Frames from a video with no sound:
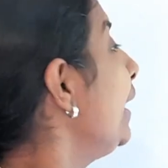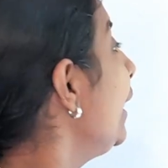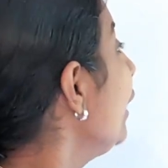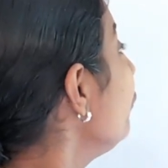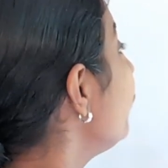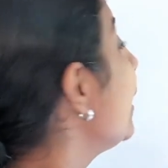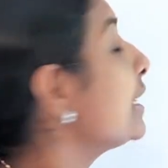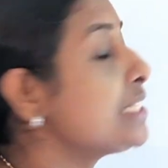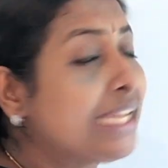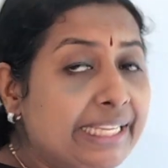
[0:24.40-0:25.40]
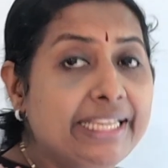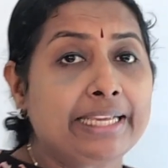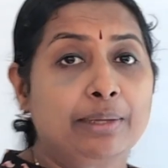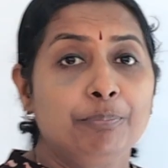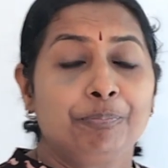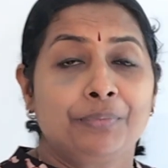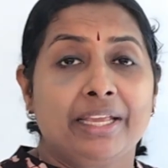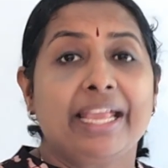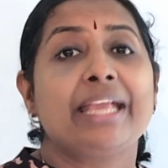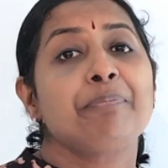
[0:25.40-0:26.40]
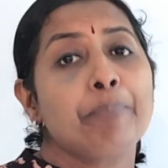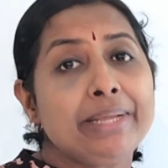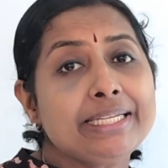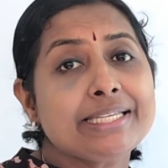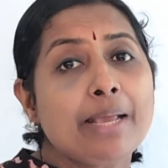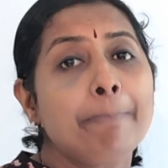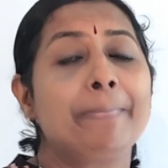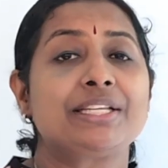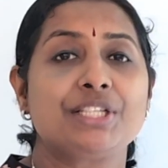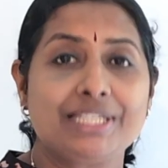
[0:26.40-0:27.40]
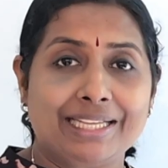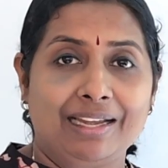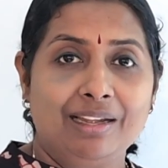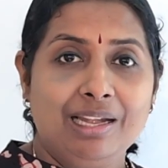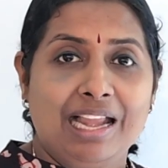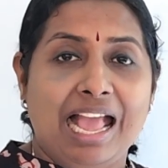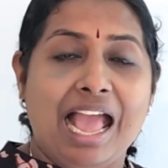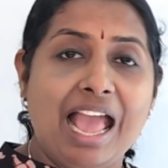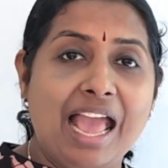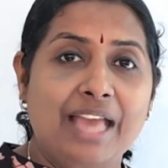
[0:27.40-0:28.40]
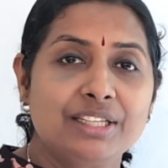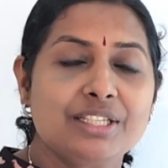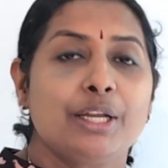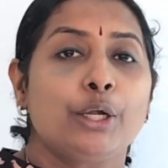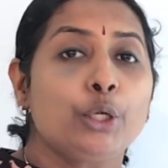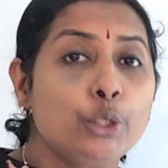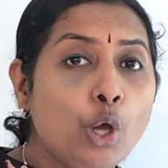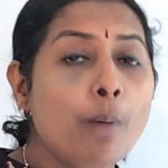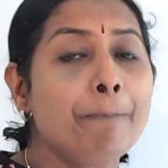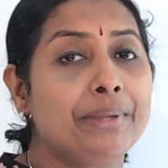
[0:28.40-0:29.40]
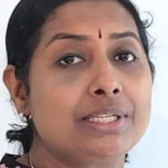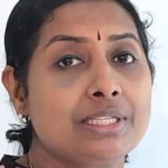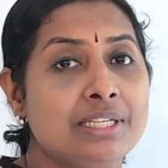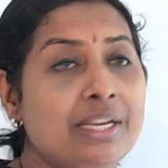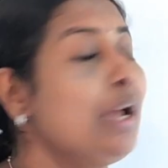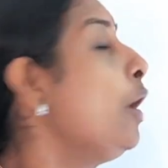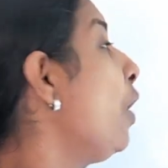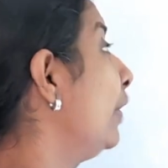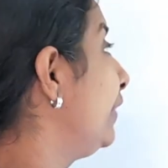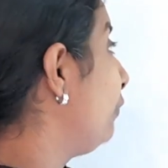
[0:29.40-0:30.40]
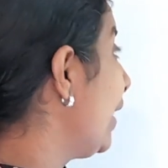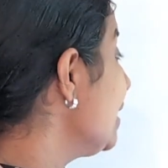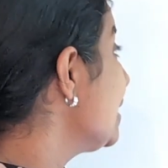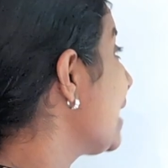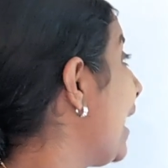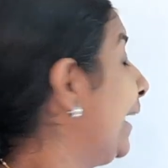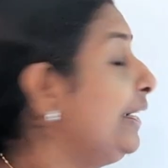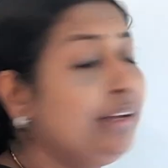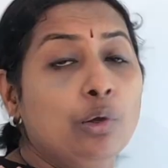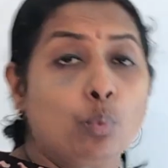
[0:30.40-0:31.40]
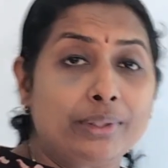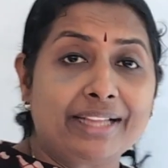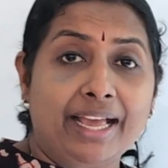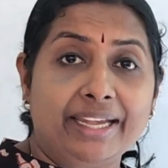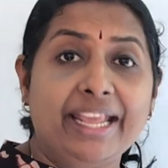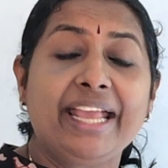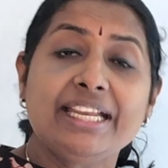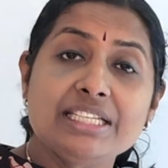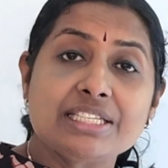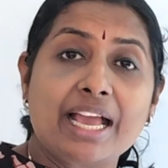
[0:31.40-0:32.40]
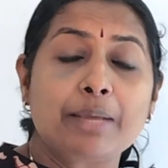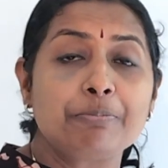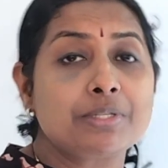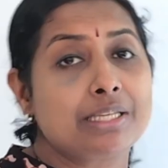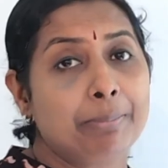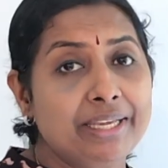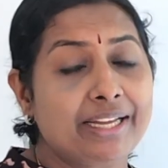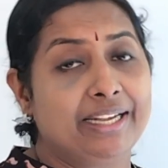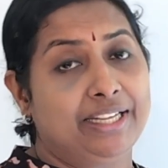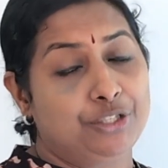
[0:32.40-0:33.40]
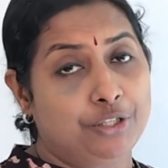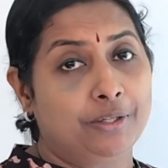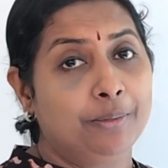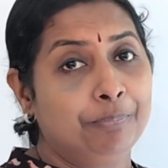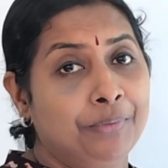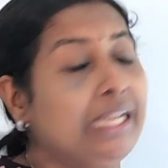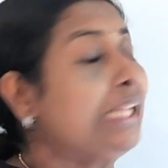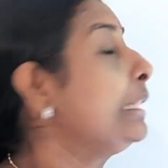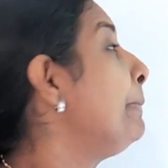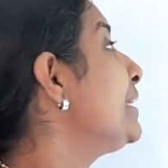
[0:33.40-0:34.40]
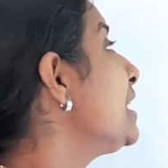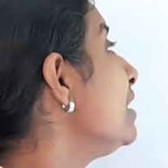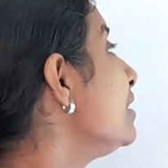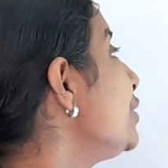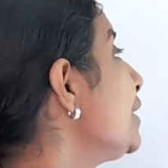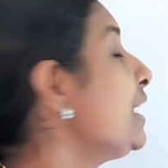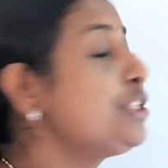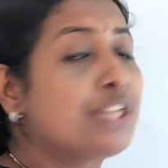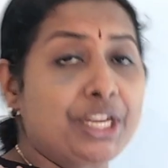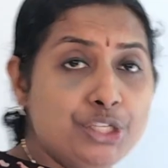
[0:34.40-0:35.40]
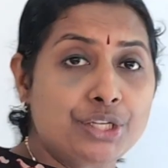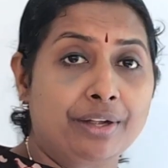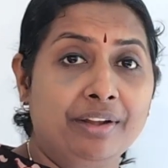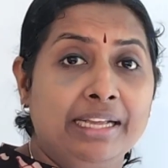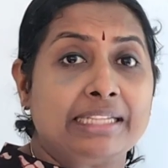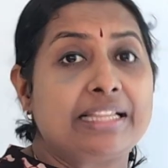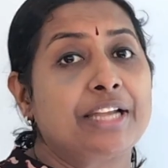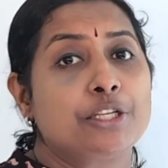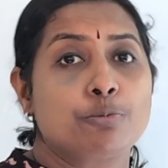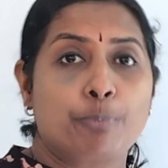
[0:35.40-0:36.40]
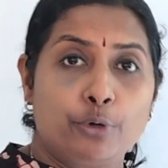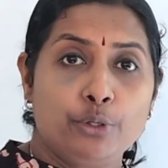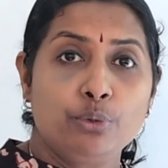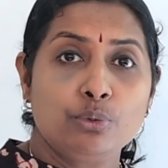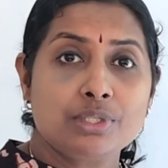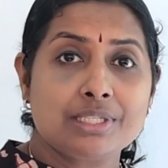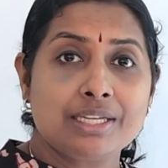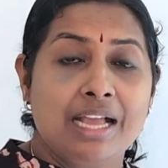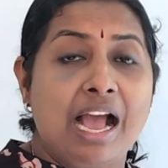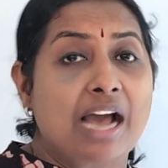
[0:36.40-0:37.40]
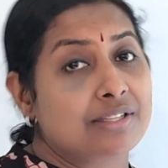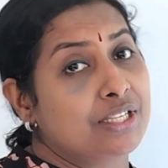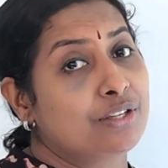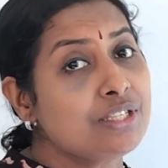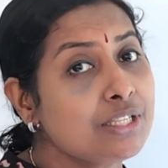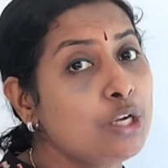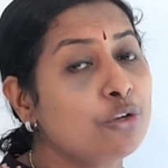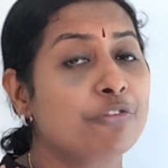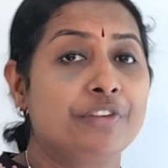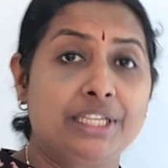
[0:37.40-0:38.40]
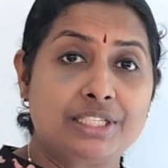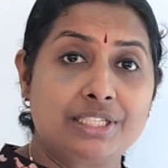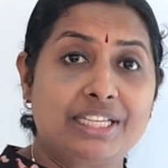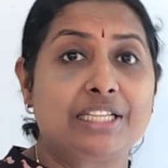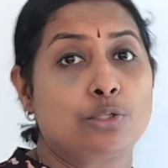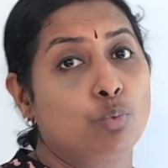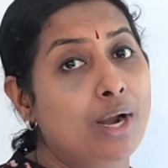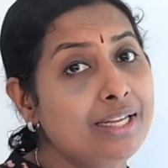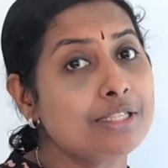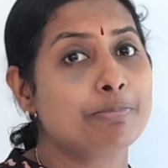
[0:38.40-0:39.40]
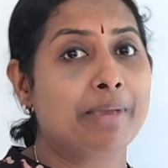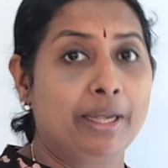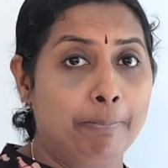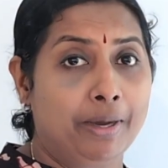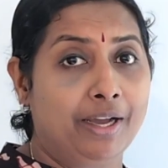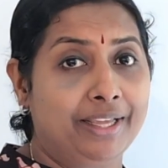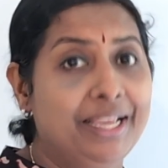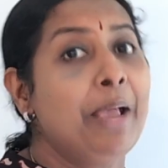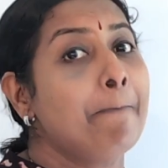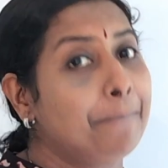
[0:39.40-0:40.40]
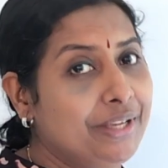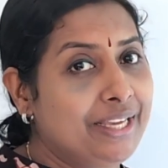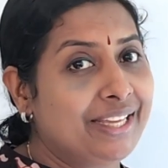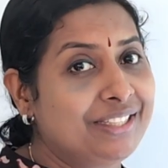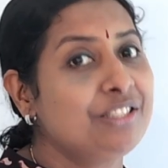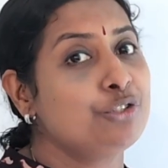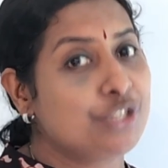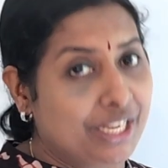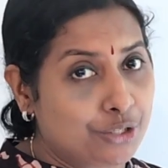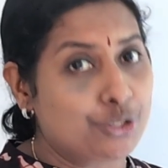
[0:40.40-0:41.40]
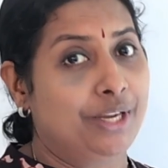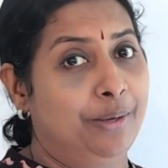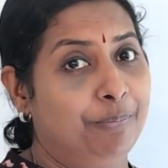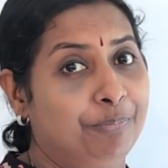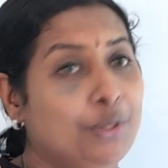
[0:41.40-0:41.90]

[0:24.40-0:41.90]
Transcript: If we are taking a P-type material and dope it on the one side with an N-type semiconductor, the metallurgical junction that is produced as a result of it is what is meant by PN junction.